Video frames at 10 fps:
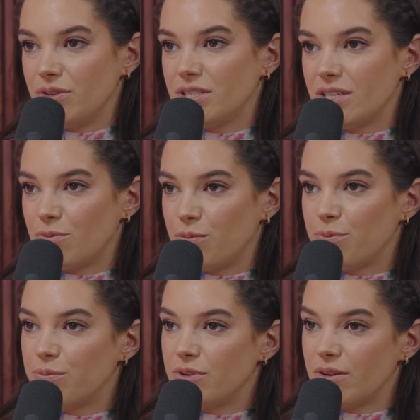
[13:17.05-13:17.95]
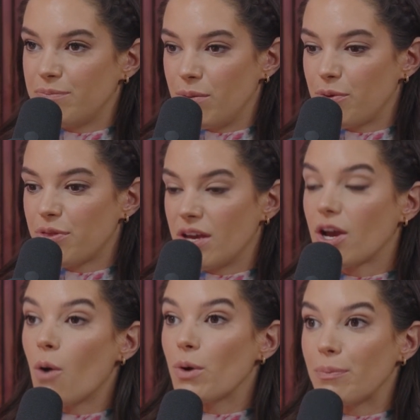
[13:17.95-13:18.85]
It's like people think,
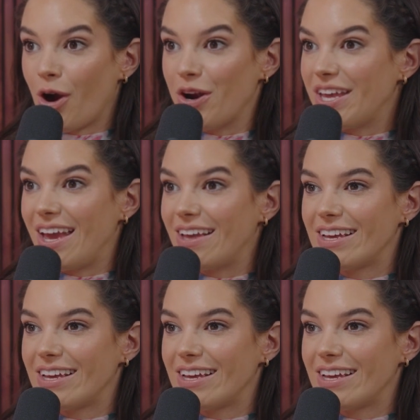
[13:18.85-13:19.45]
oh, we're partying.